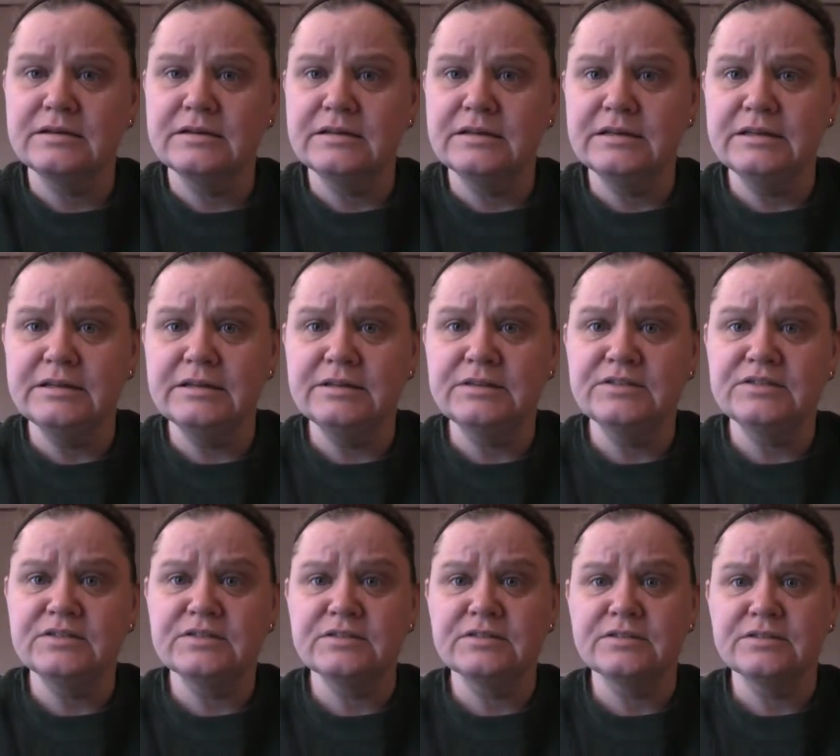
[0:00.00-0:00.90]

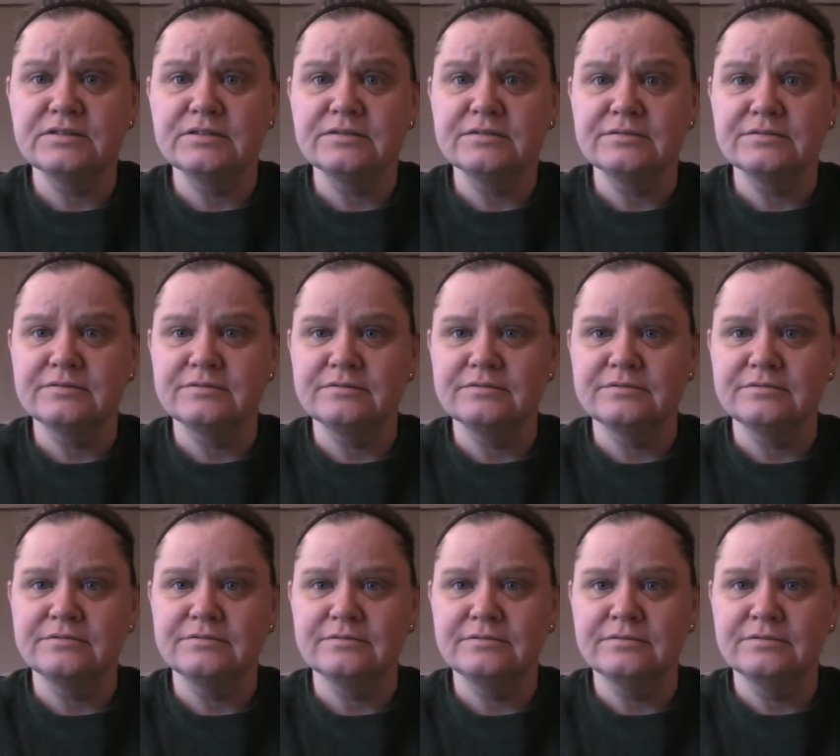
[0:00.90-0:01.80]
is
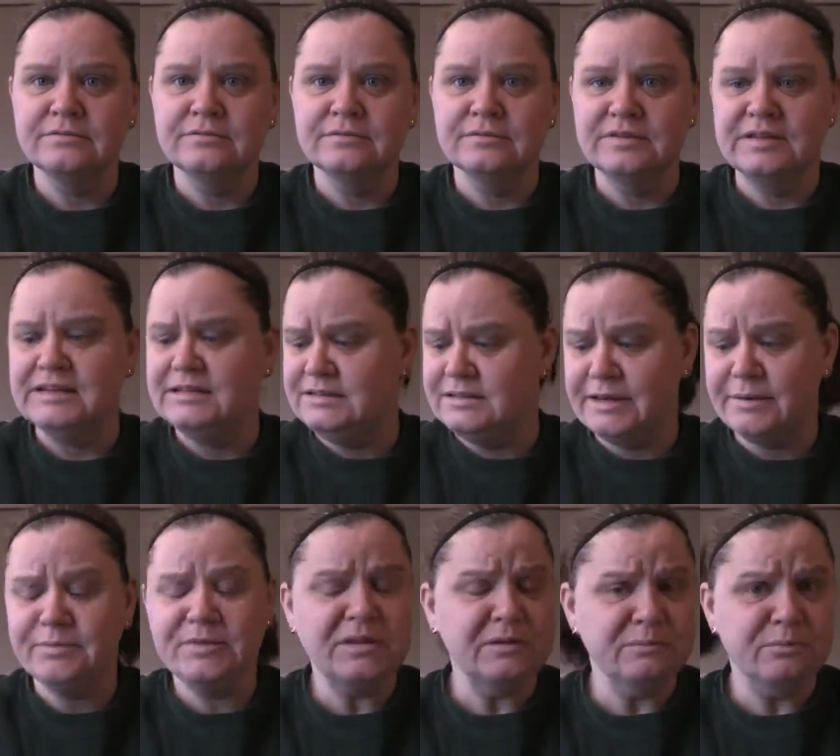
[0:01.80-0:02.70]
the
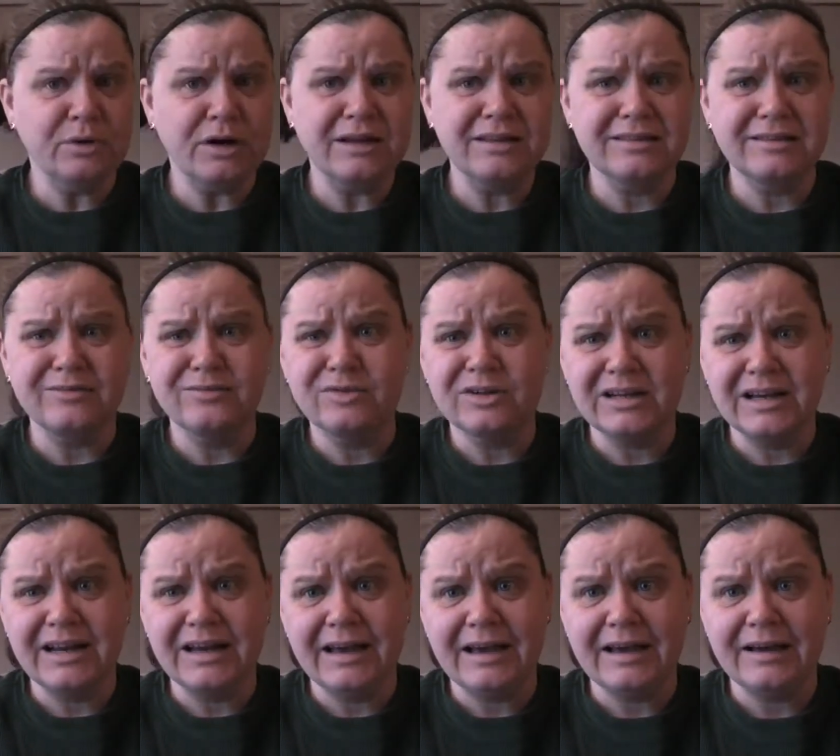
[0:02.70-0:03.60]
depth and breadth of what I
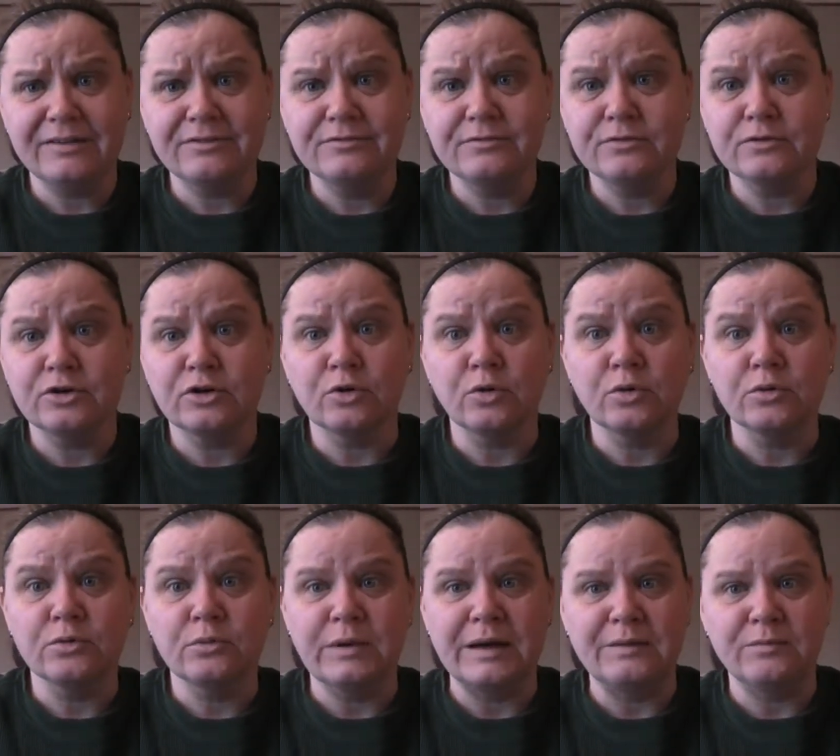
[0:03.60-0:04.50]
have for
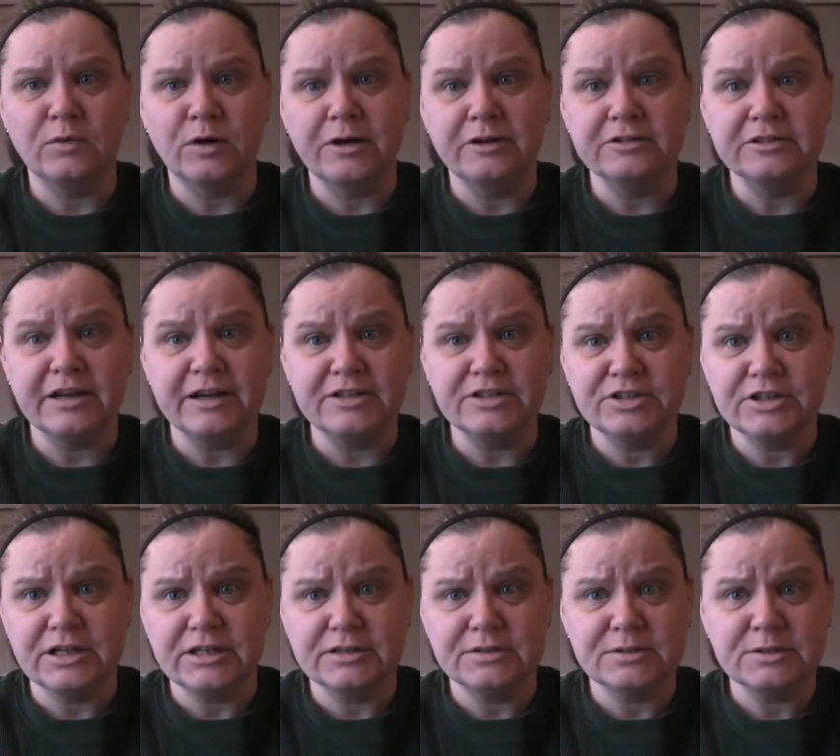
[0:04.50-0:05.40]
Wet n Wild
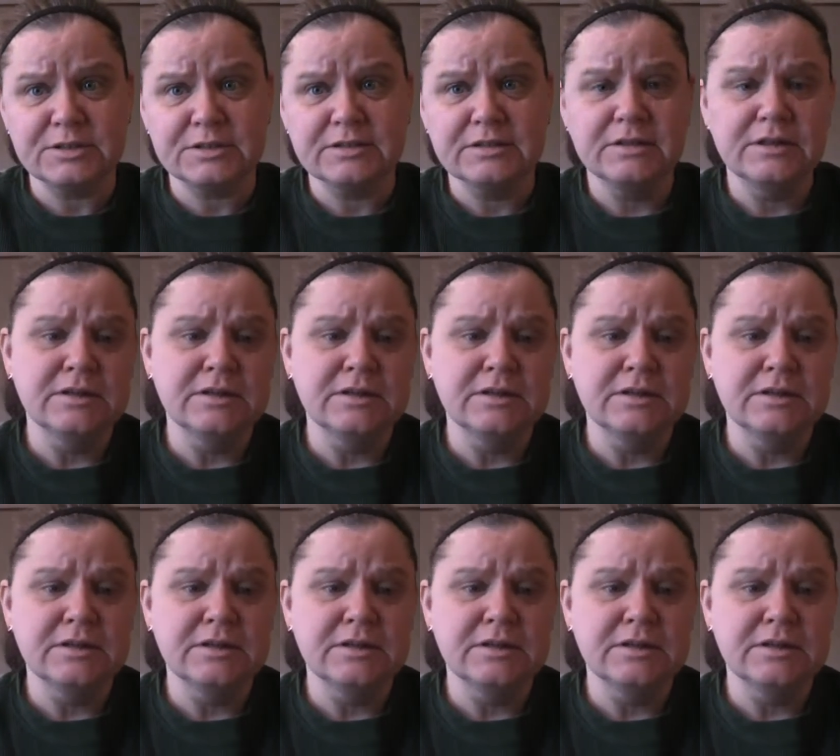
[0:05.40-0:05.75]
eyeshadows.